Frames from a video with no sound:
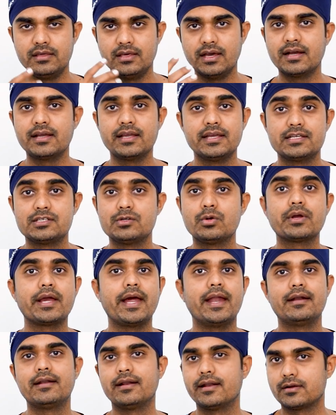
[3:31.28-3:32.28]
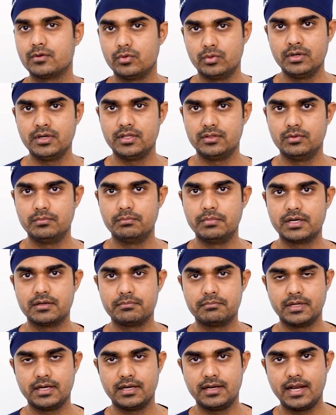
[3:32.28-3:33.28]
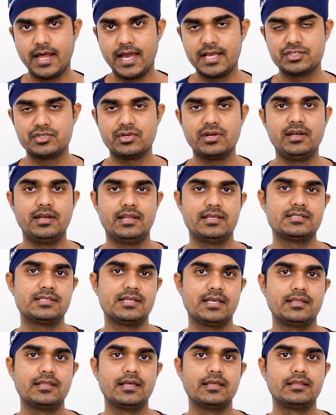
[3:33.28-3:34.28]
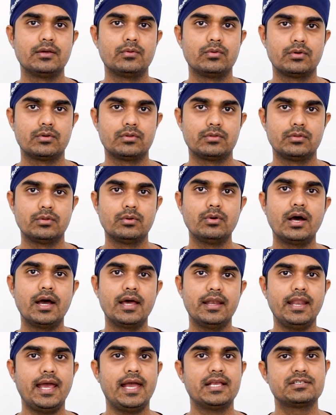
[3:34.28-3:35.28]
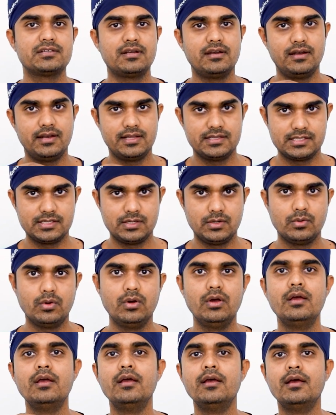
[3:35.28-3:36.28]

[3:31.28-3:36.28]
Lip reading: Young age lo cataract undadu, but man natural lens edaithe untundo aa natural lens lo